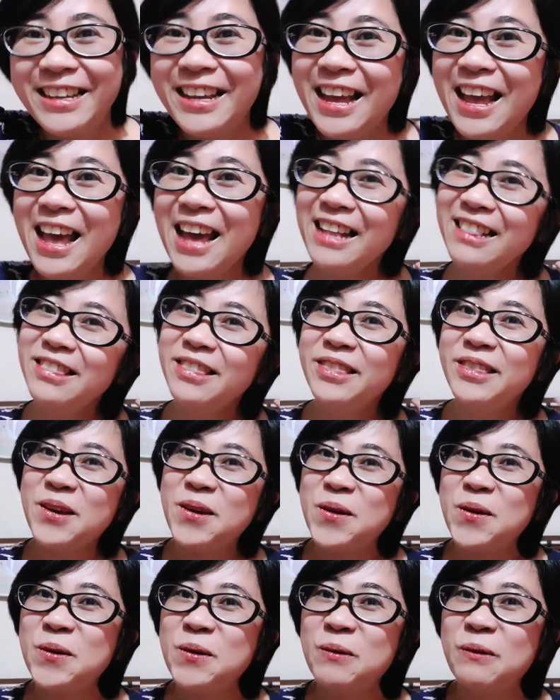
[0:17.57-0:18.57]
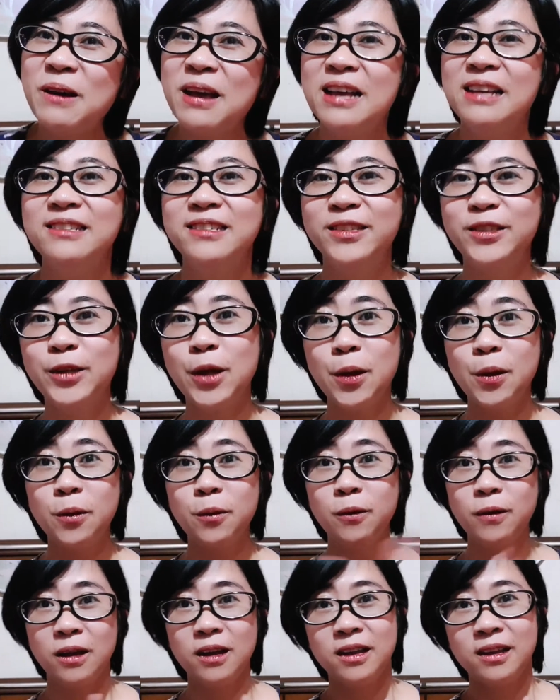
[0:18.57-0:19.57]
Hello!
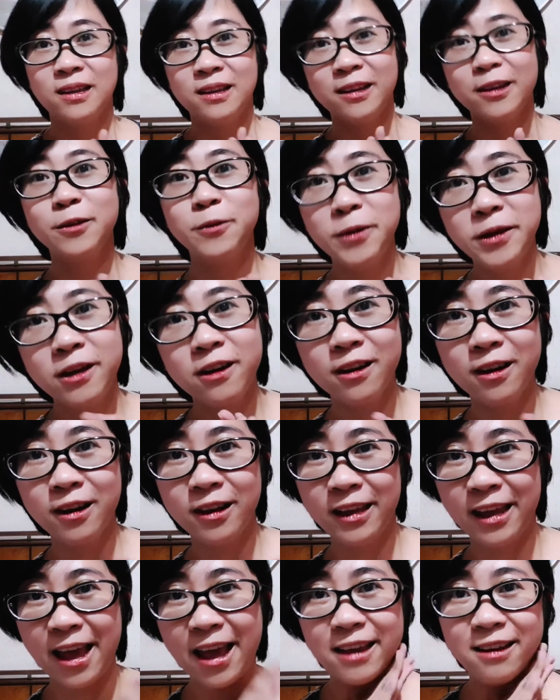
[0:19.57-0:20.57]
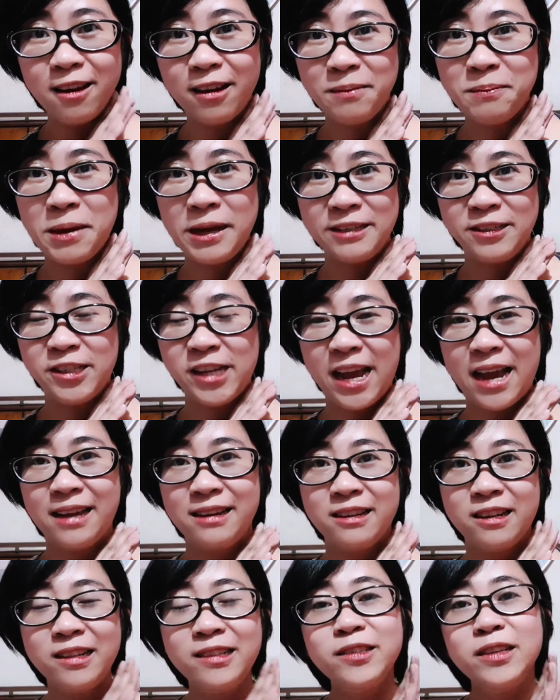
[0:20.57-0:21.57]
So here we are again on my
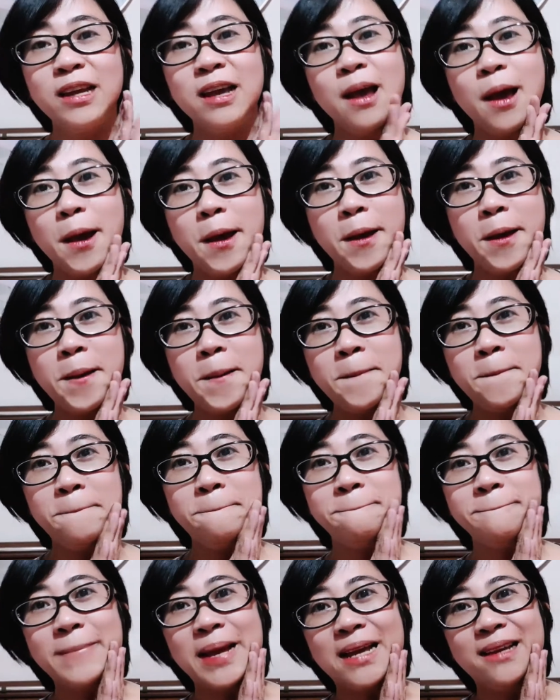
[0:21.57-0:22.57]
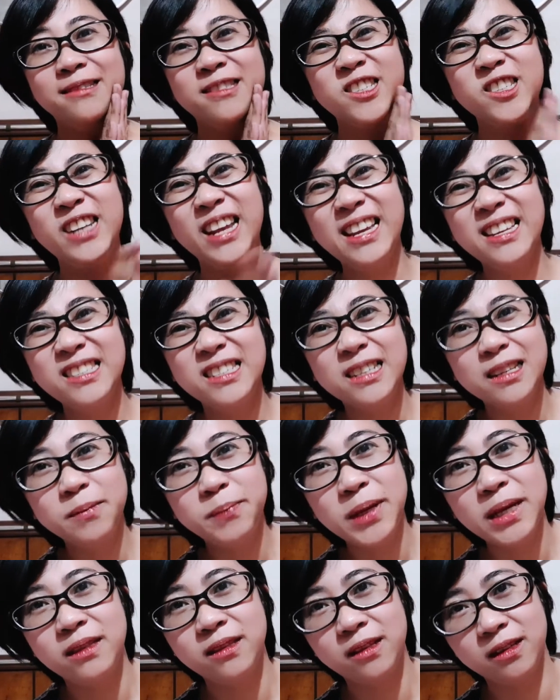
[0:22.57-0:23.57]
channel. Today is going
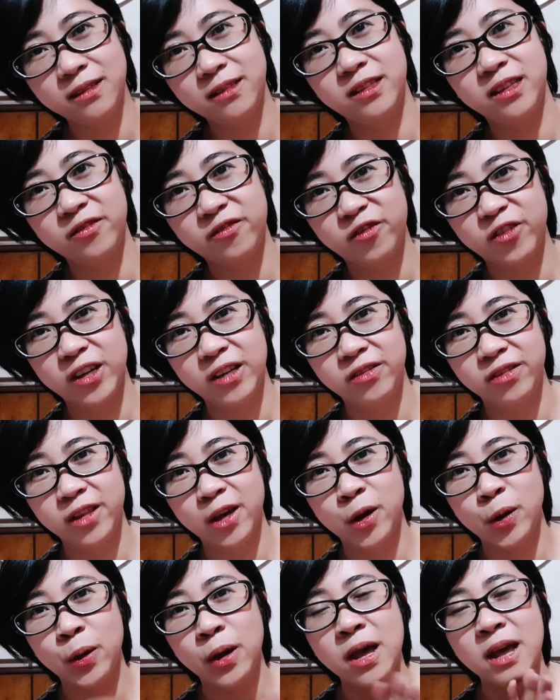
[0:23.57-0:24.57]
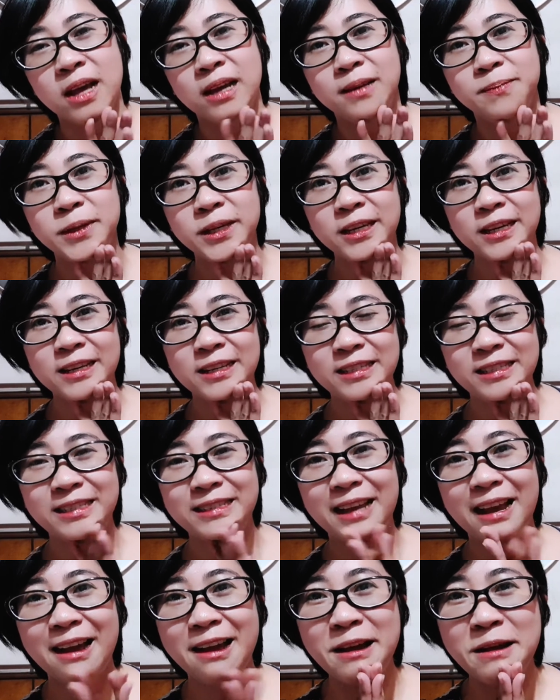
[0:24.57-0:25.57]
to be a little different though, because
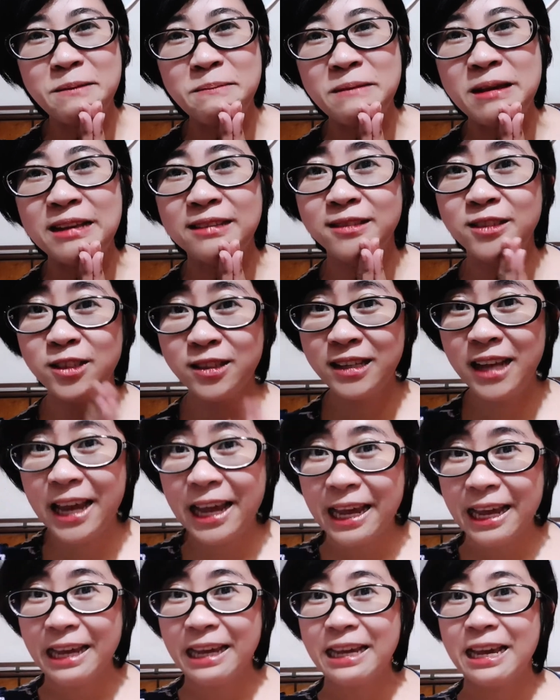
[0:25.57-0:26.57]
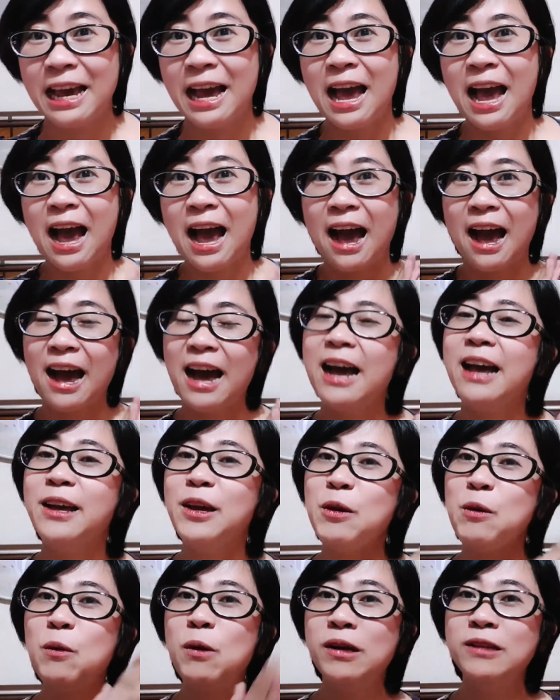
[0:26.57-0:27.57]
today
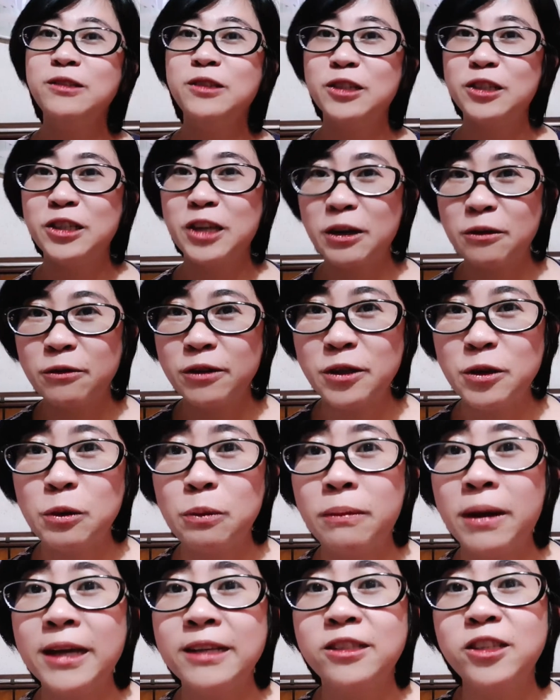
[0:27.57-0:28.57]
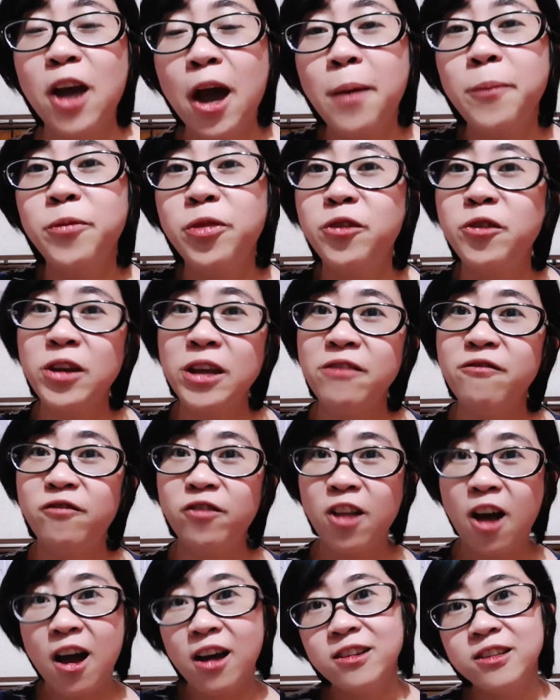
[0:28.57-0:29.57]
I want to share with you my top 3
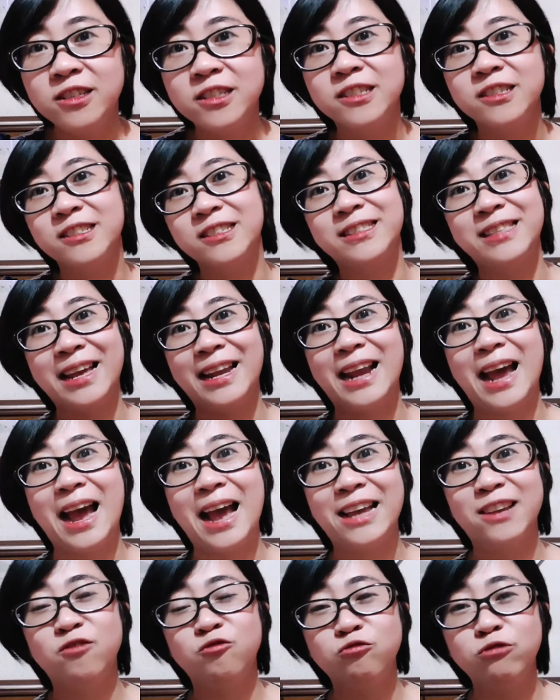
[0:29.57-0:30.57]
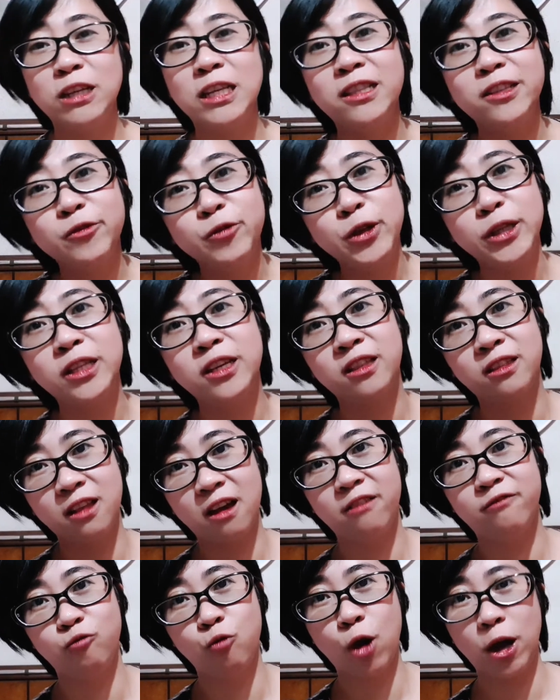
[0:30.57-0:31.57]
vloggers that I really
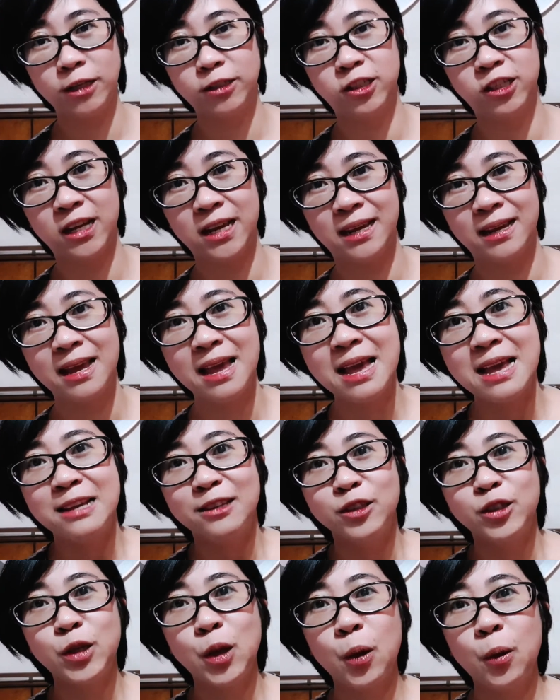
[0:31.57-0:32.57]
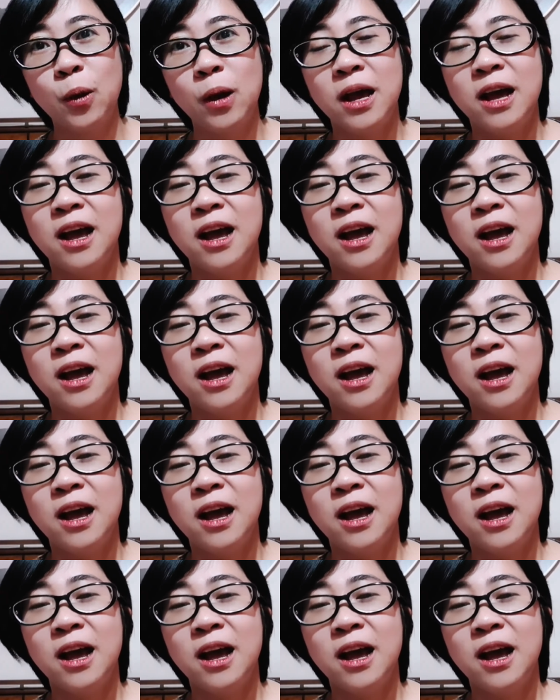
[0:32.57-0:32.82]
love watching. So